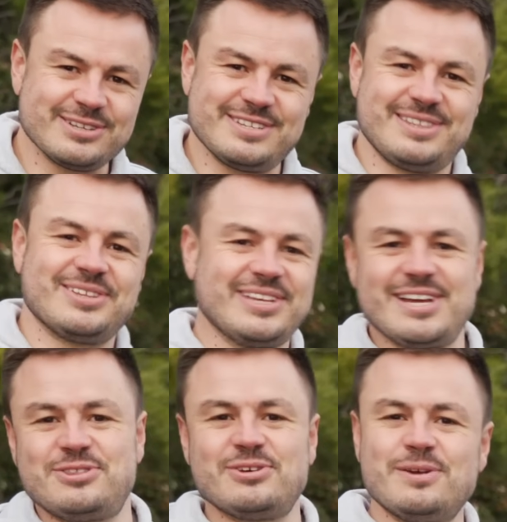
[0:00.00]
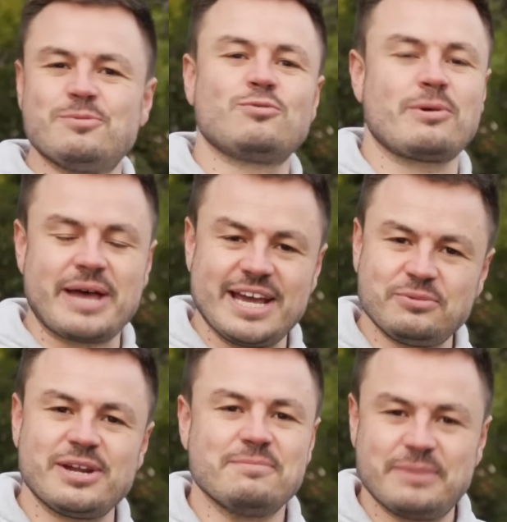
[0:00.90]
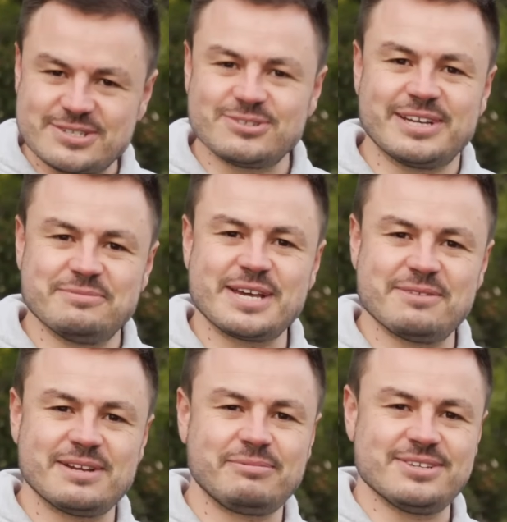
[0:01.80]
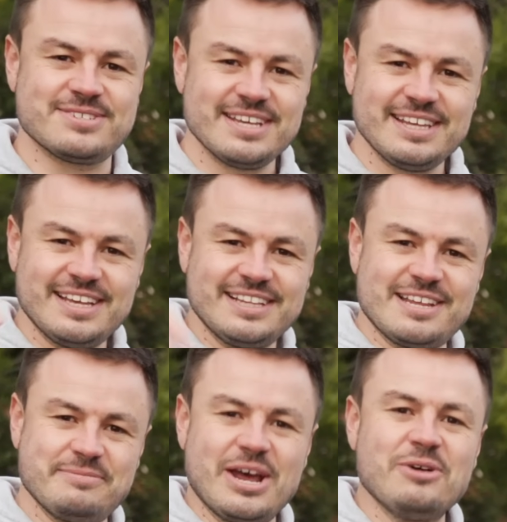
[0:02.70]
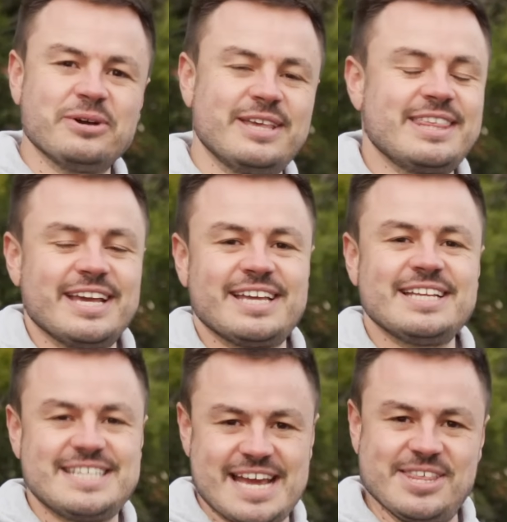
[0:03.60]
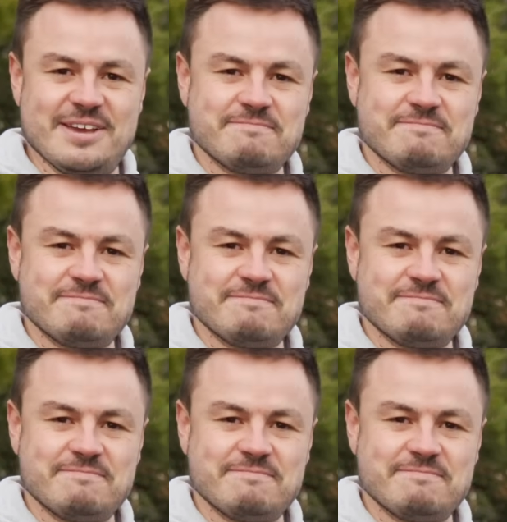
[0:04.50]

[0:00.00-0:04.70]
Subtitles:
Or do you think the E30 will remain one of the best looking BMWs? Let me know what you think down there.